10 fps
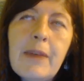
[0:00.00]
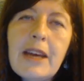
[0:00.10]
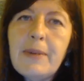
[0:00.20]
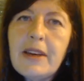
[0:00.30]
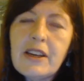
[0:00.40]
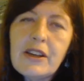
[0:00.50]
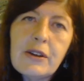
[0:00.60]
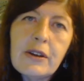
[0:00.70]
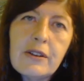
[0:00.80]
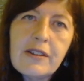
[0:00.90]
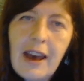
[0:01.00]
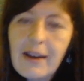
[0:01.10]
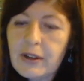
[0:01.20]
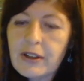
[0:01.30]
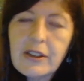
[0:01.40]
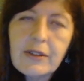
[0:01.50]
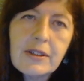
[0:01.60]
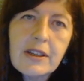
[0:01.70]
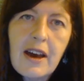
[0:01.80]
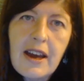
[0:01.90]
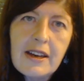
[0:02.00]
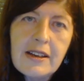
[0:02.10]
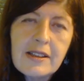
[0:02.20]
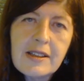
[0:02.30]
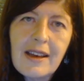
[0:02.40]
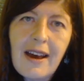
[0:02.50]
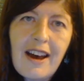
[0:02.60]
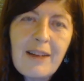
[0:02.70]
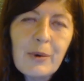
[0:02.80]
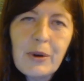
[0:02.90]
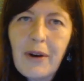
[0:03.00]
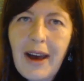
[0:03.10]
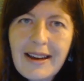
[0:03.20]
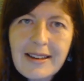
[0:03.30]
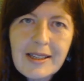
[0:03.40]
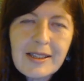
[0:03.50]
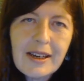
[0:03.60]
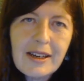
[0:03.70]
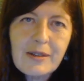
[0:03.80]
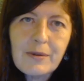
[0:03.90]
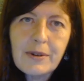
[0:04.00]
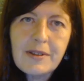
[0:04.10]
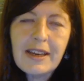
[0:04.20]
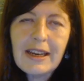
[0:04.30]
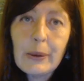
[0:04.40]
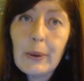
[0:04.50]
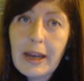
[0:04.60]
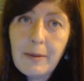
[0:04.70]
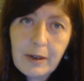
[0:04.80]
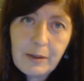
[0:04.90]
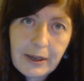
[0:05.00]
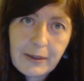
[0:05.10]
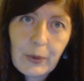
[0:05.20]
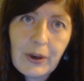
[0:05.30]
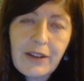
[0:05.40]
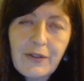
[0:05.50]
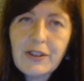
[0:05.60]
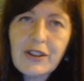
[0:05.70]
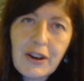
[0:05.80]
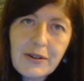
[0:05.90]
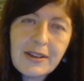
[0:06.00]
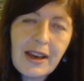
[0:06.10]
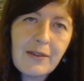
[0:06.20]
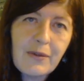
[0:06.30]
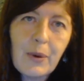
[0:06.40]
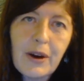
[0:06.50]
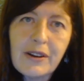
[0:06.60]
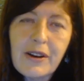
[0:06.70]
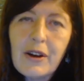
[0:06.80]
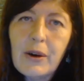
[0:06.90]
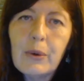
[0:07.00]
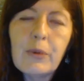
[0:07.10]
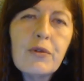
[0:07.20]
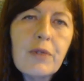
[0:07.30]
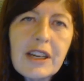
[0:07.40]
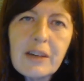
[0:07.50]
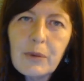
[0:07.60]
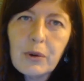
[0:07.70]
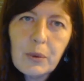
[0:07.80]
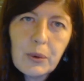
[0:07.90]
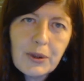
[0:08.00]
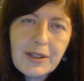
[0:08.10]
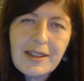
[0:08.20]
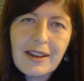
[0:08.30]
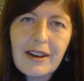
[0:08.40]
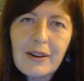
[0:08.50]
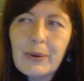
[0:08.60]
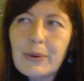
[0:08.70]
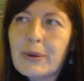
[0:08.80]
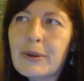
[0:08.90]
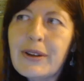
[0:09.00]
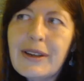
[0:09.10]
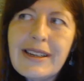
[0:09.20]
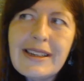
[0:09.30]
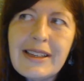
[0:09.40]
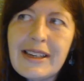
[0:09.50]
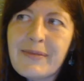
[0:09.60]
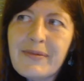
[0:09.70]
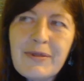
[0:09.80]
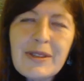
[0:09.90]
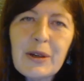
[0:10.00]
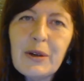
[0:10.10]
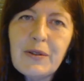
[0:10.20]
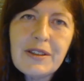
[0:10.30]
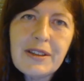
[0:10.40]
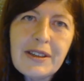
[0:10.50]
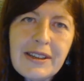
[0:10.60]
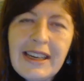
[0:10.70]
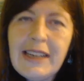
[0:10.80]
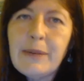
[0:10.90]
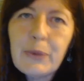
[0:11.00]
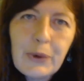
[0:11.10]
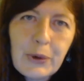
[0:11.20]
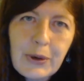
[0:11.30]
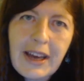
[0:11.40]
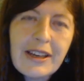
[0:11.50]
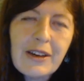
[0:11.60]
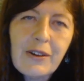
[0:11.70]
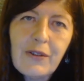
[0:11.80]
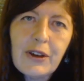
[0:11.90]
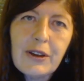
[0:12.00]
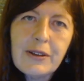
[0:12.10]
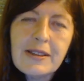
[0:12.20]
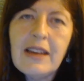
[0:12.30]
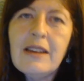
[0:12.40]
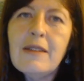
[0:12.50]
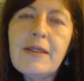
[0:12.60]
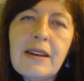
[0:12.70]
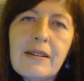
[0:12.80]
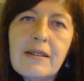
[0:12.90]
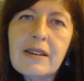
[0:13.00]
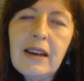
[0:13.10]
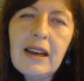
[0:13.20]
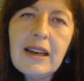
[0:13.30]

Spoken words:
Maybe you could have a look at your diet or your exercise routine, or implement one if you don't have one, or drink more water, or resolve to eat more organic foods. Anything that